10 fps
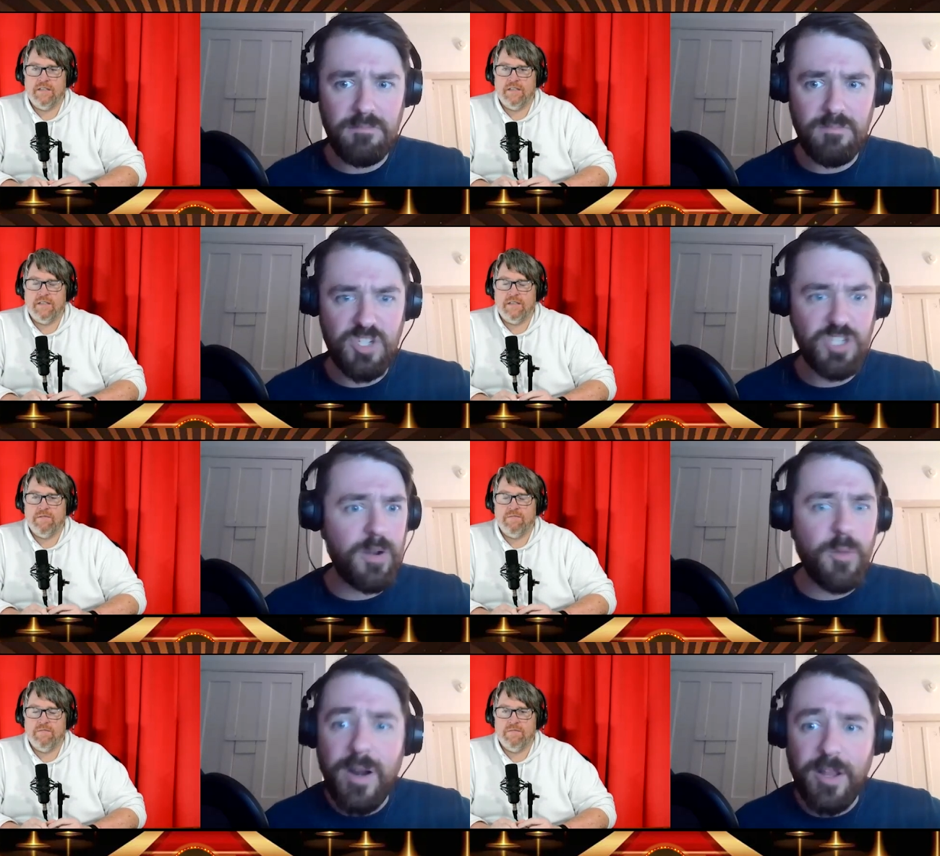Speaker 1: she's
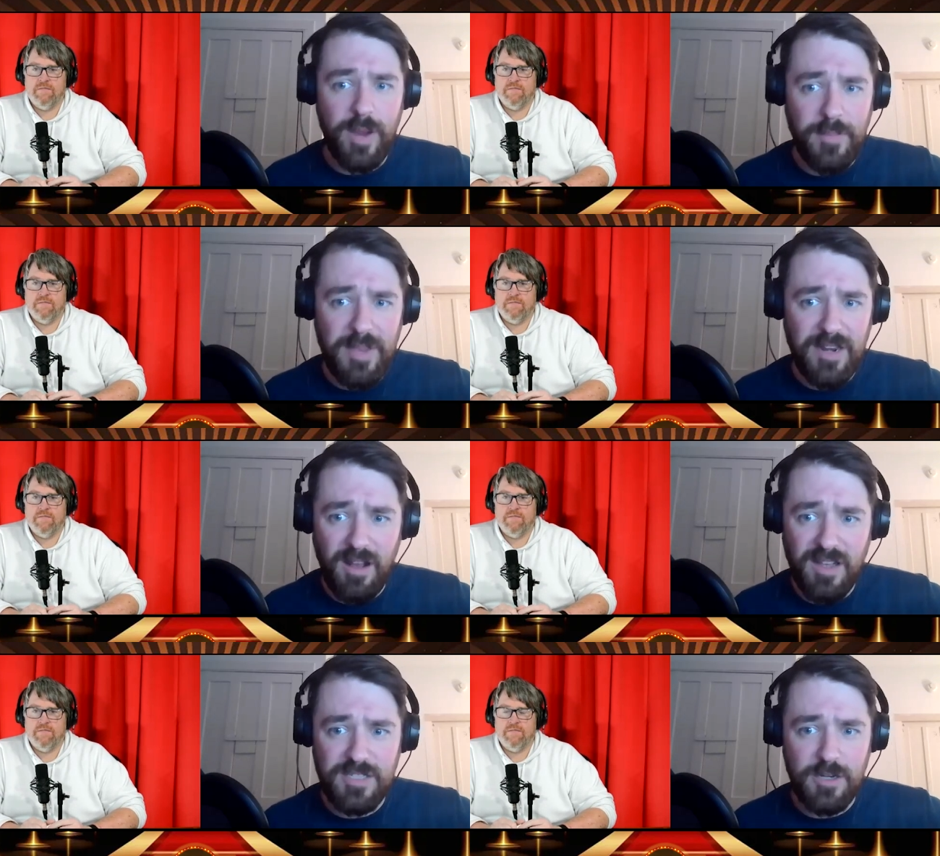already won a Grammy and an
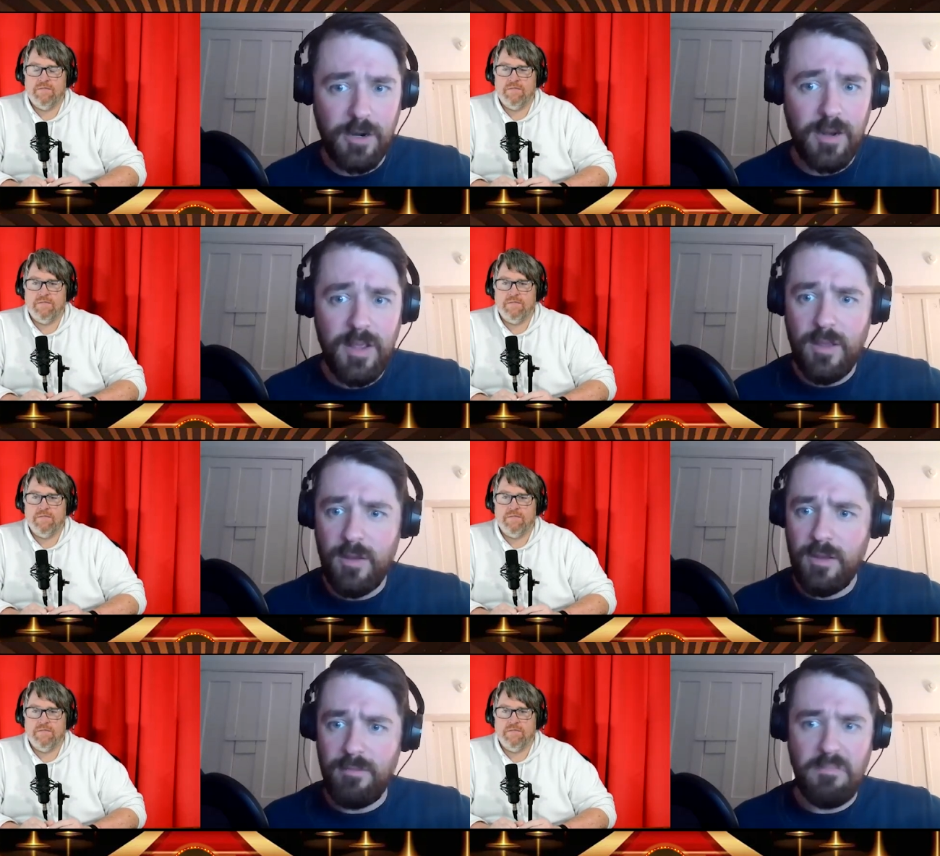Oscar,
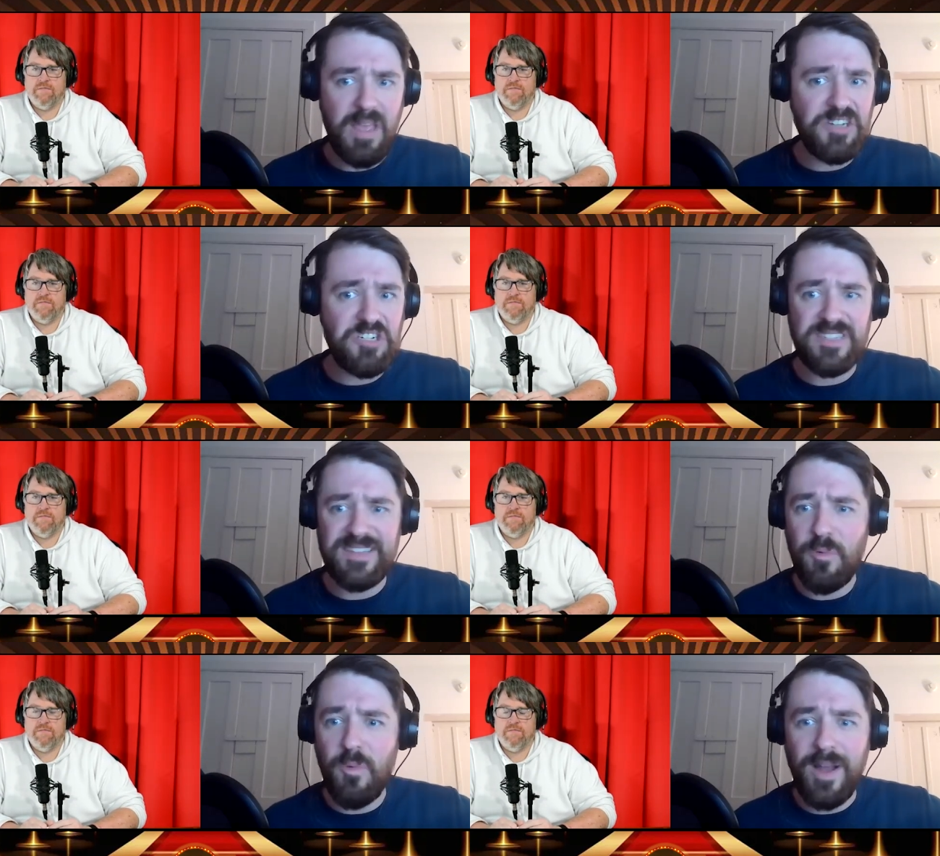and she's
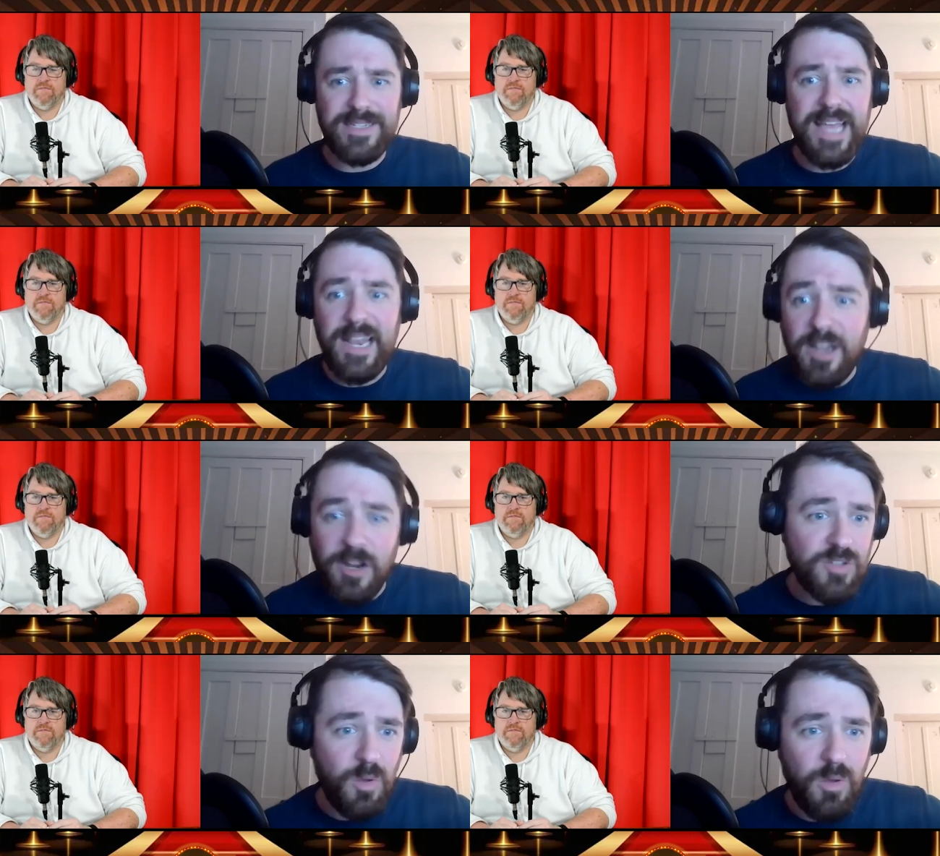like what, ten
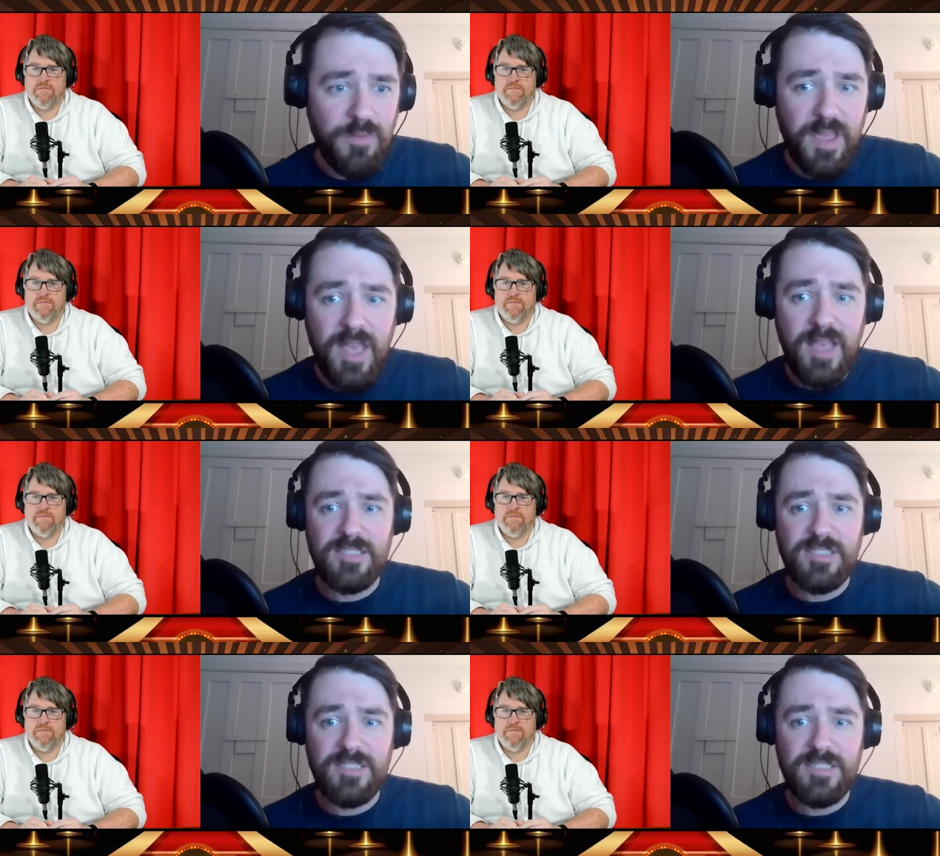years old?